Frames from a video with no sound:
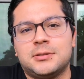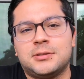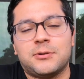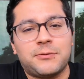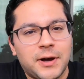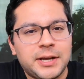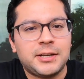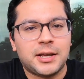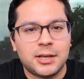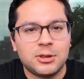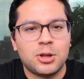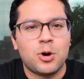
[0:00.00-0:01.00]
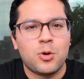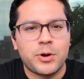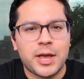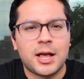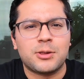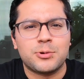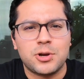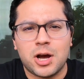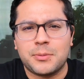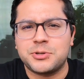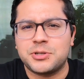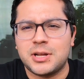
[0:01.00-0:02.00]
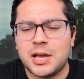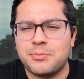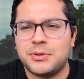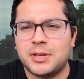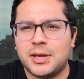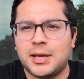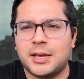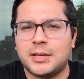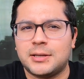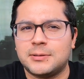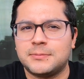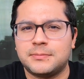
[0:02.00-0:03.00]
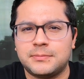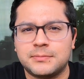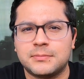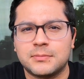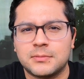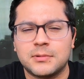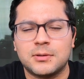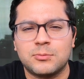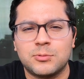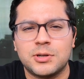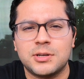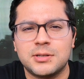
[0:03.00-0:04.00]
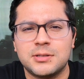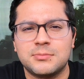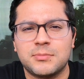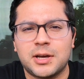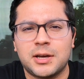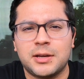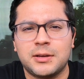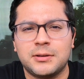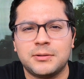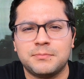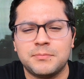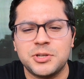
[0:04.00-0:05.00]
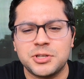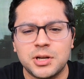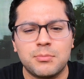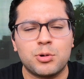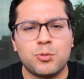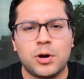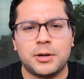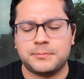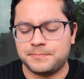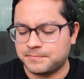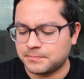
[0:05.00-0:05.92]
So finding a low calorie option IPA was my mission number one.